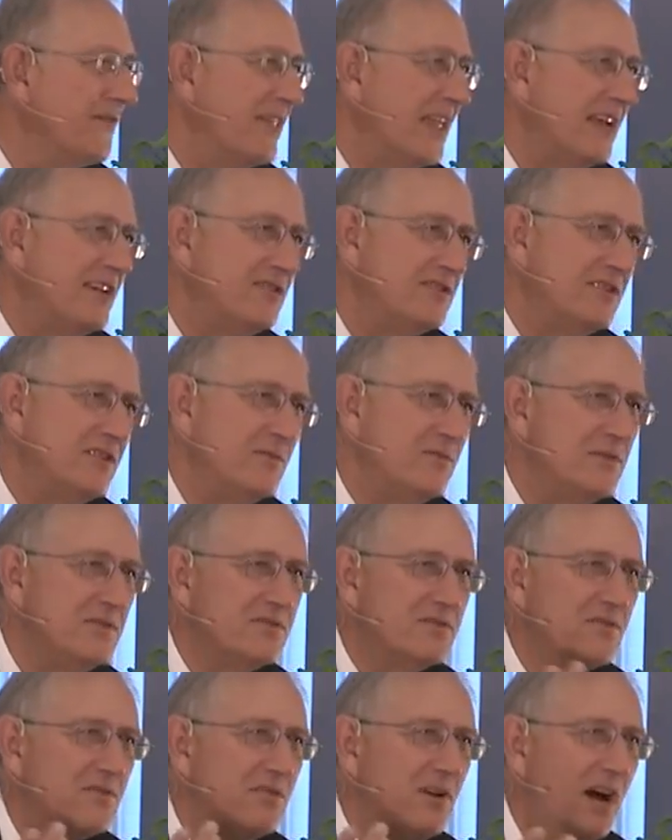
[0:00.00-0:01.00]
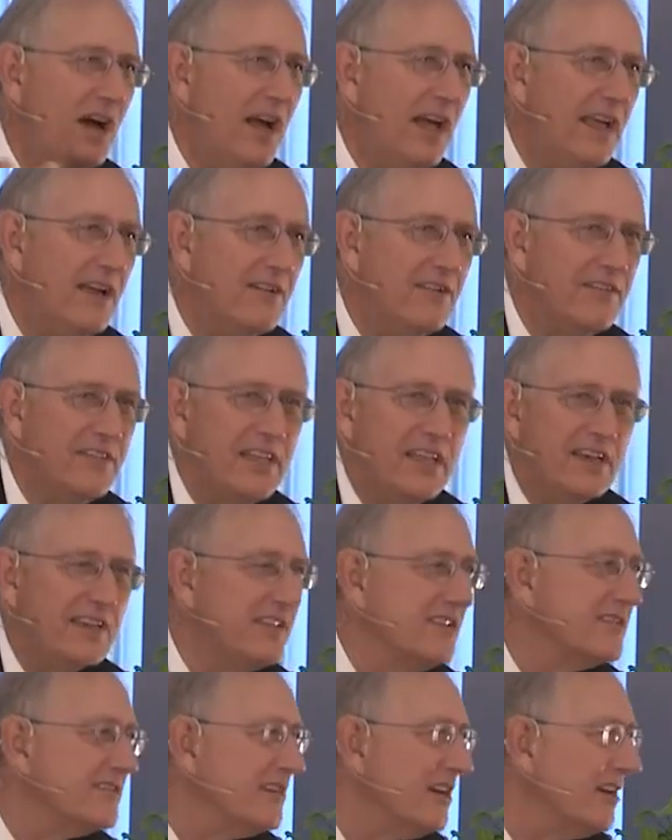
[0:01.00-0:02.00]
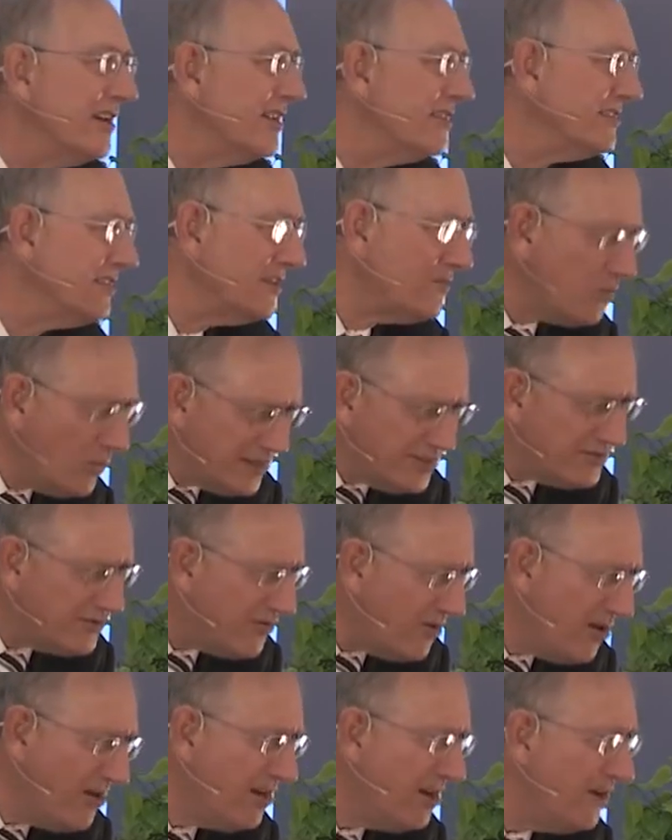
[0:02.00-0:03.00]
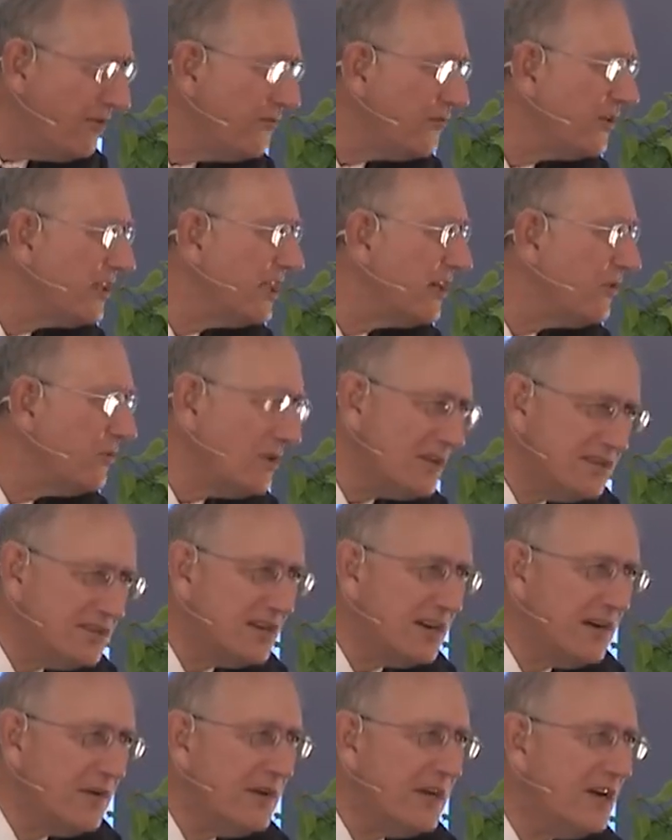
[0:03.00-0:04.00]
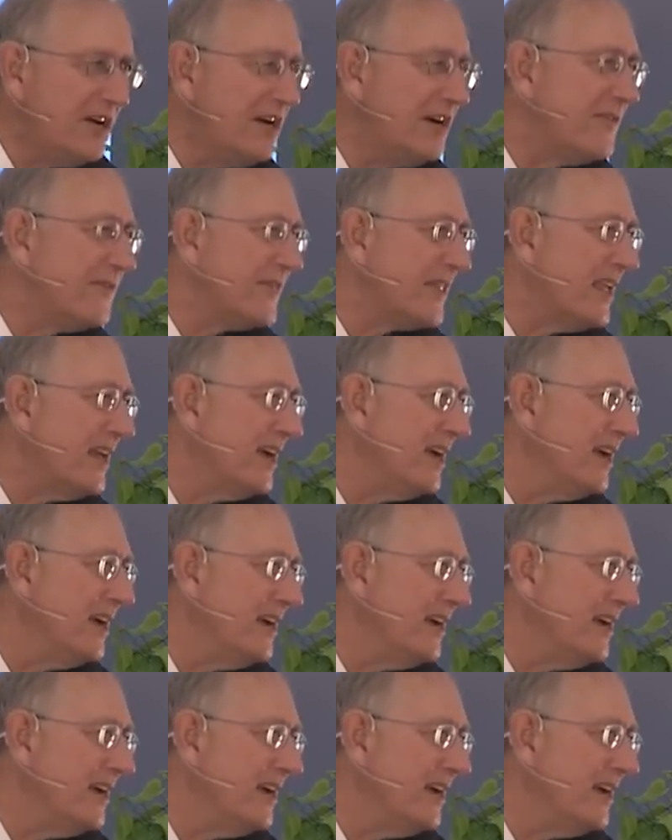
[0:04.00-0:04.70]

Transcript: And she was crying on the other side. I said, what's wrong over there? What's going on?